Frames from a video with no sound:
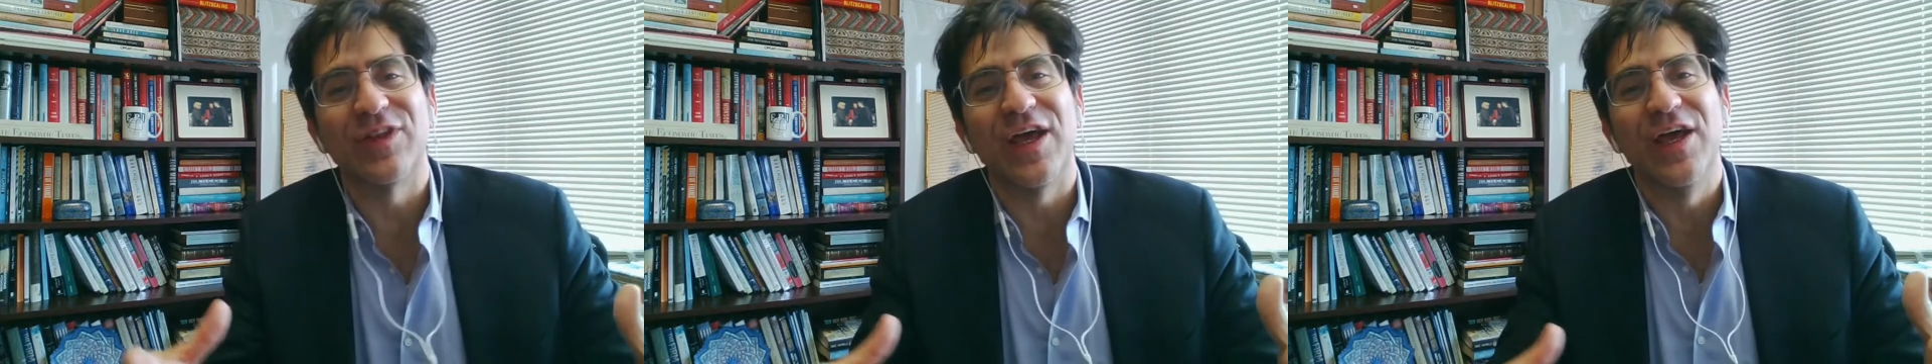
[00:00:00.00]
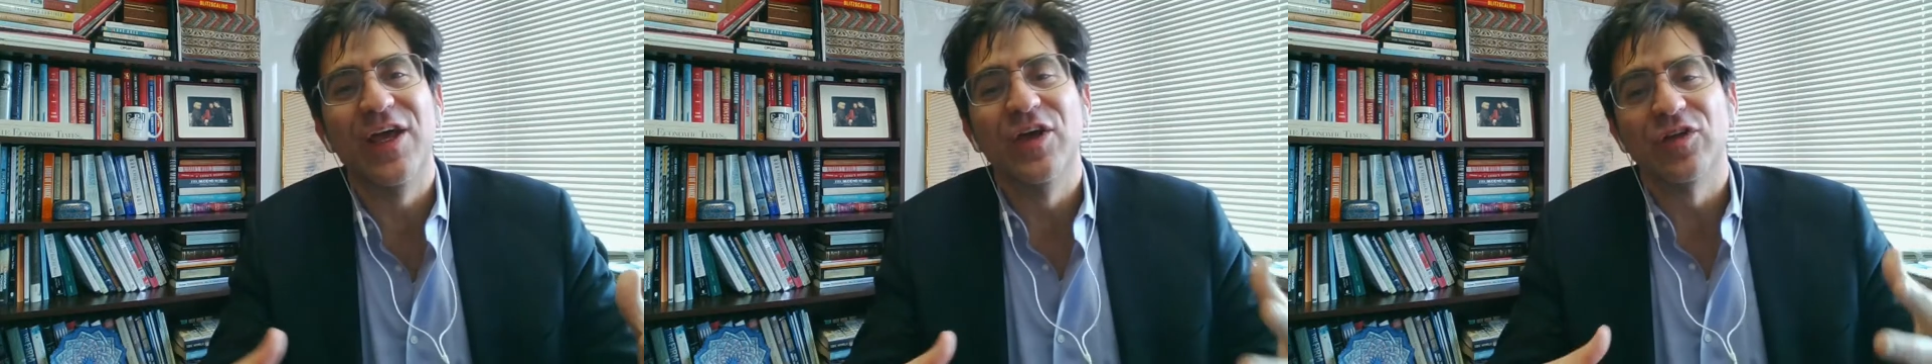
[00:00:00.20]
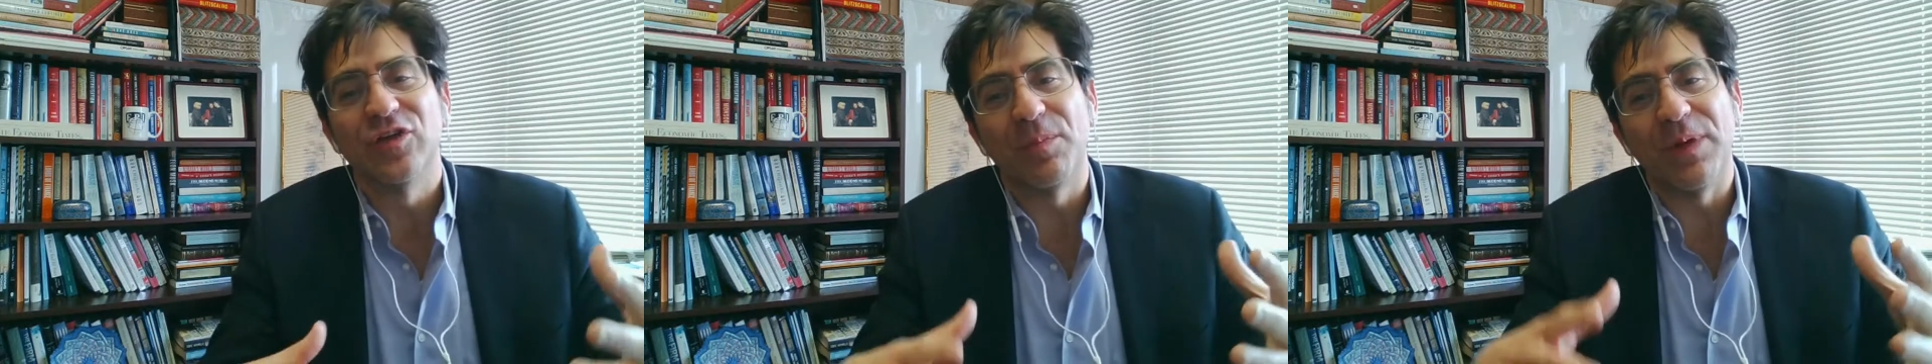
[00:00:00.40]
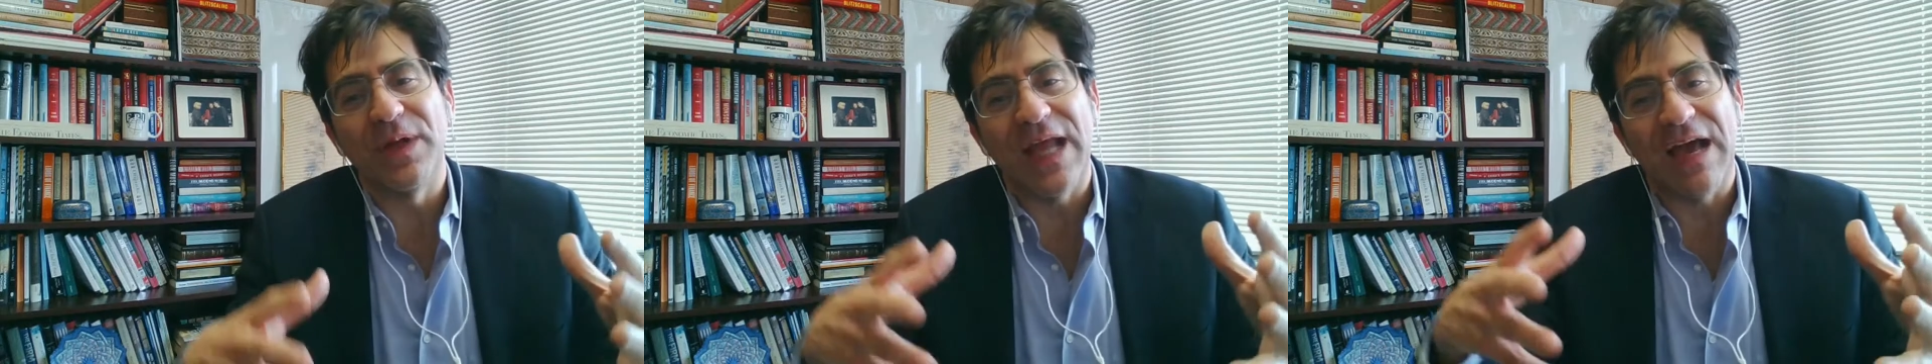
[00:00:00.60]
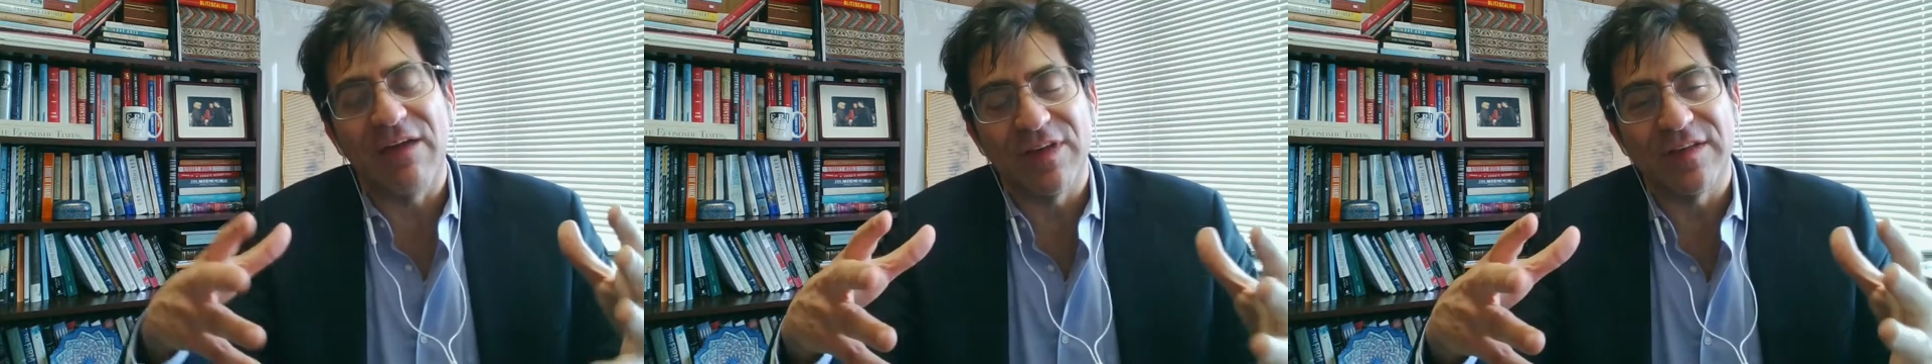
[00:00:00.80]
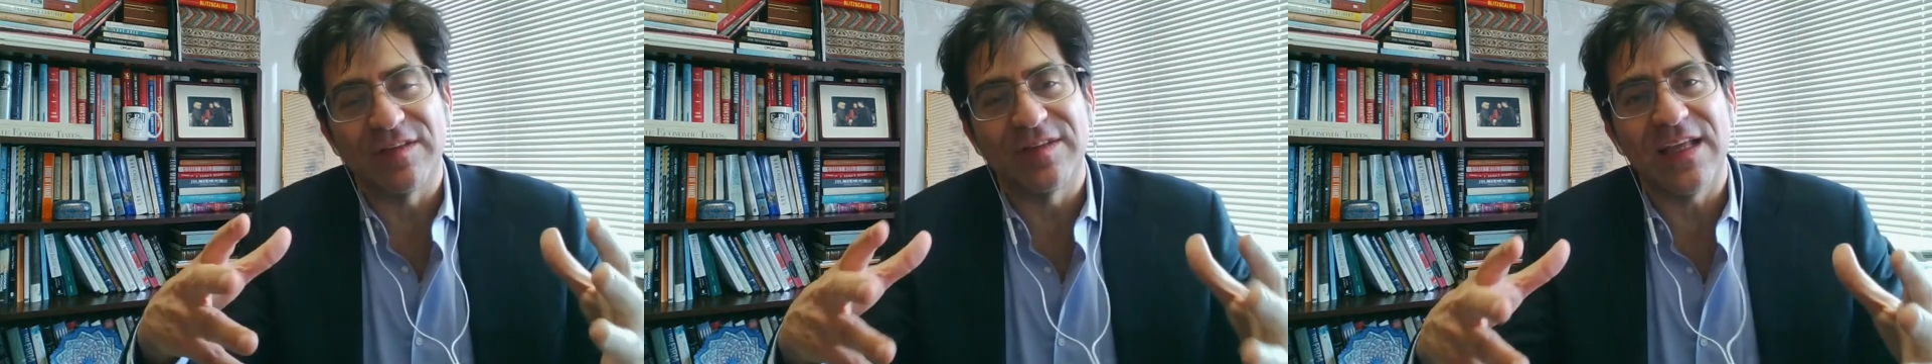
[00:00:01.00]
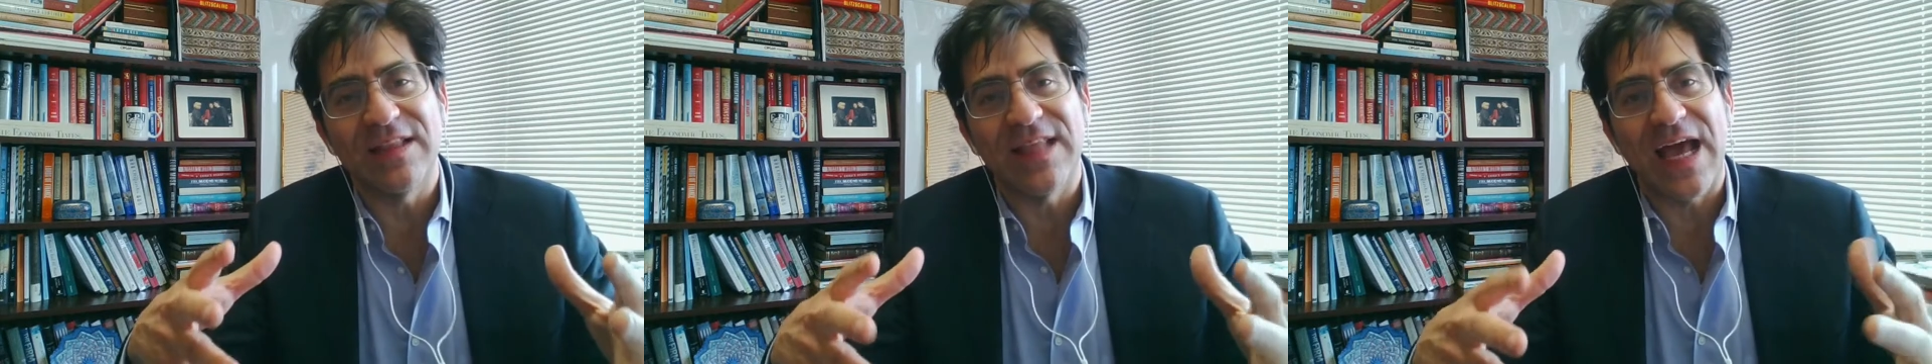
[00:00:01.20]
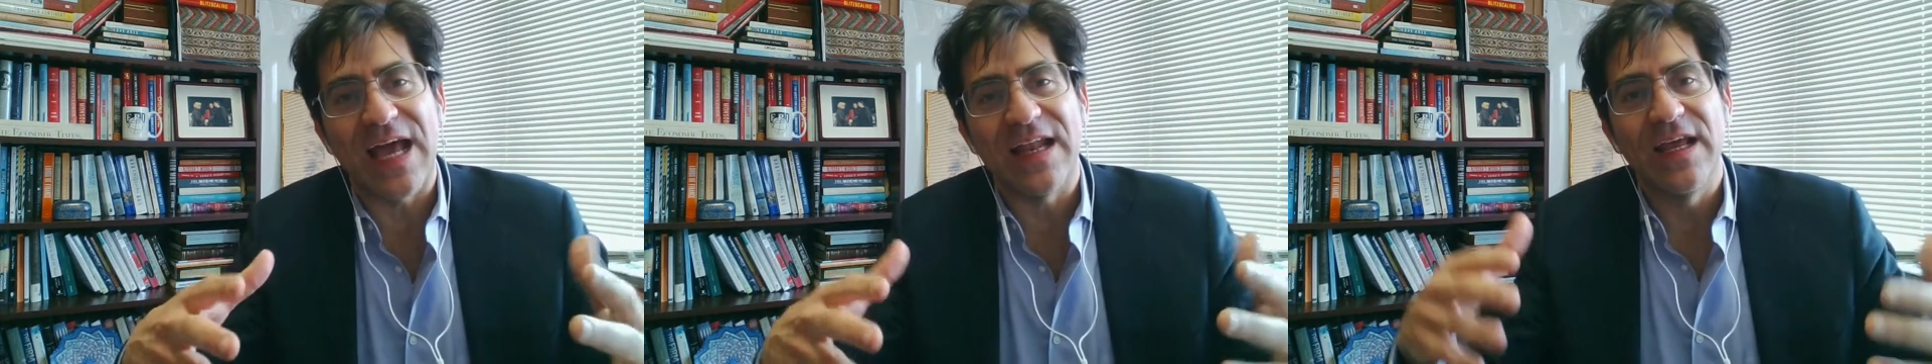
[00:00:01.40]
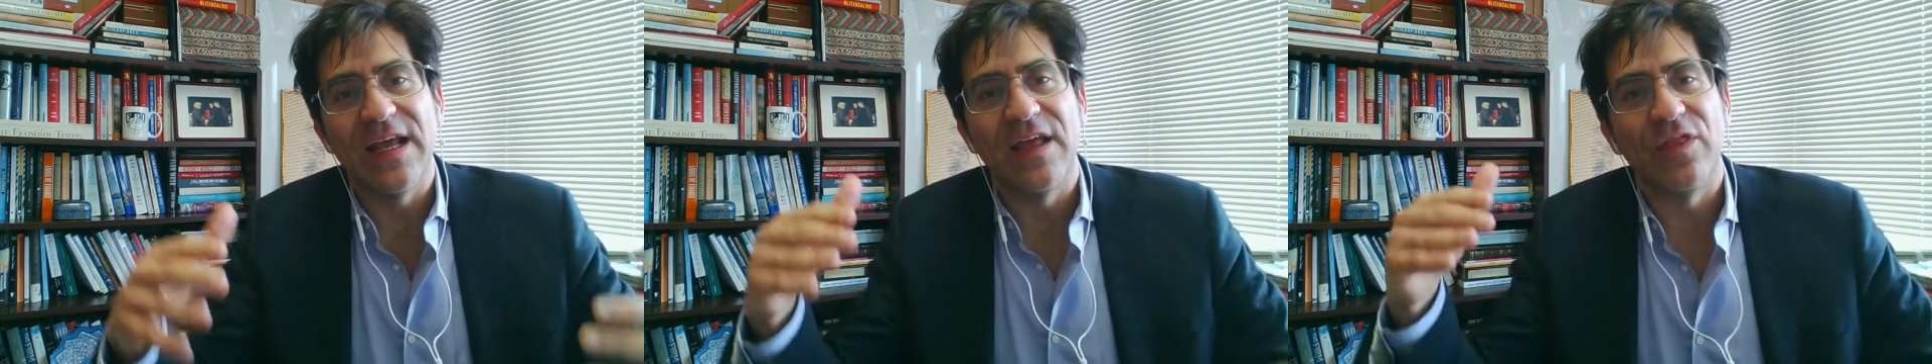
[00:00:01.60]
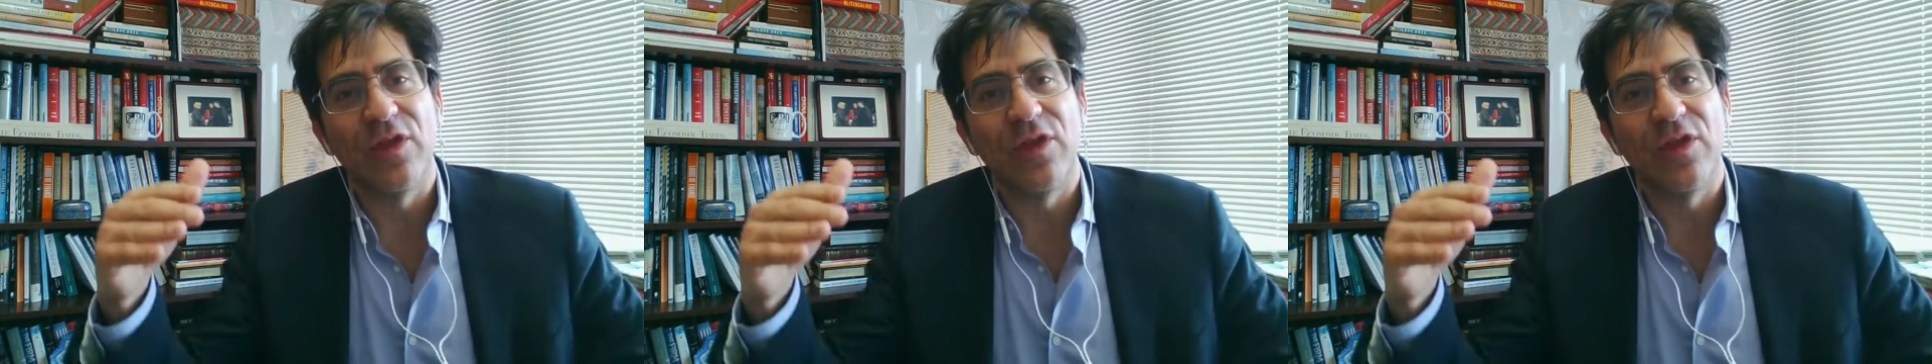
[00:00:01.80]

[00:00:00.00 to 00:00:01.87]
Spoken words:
But having said that,